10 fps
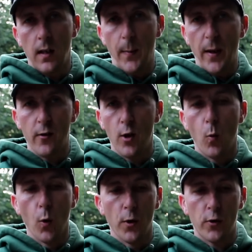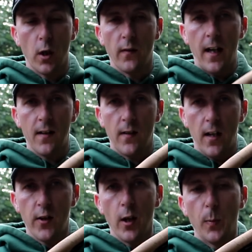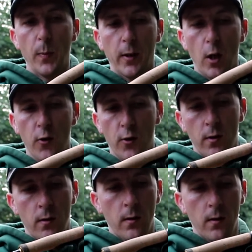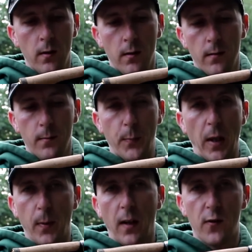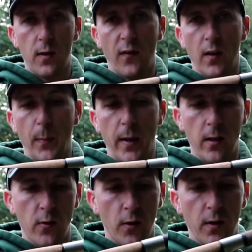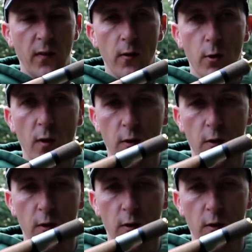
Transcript: I bet there's not one that's got that setup, because people have different opinions on different stuff.